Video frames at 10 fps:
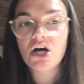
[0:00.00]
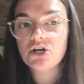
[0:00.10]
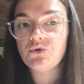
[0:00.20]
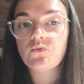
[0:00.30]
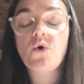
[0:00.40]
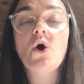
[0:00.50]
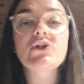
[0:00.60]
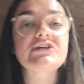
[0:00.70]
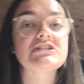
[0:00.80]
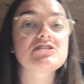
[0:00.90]
the role,
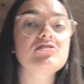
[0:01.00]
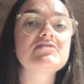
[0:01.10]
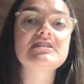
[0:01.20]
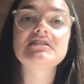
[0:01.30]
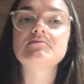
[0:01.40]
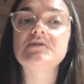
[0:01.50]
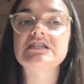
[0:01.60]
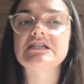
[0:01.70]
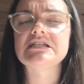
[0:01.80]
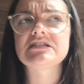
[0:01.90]
his service in his
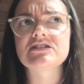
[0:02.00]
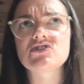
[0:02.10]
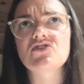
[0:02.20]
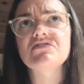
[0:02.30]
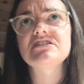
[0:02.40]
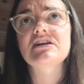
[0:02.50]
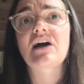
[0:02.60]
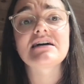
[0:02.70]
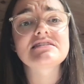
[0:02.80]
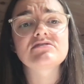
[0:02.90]
business, the service, the
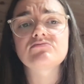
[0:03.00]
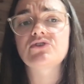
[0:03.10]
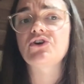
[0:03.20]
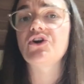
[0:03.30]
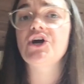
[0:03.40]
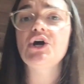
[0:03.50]
customer,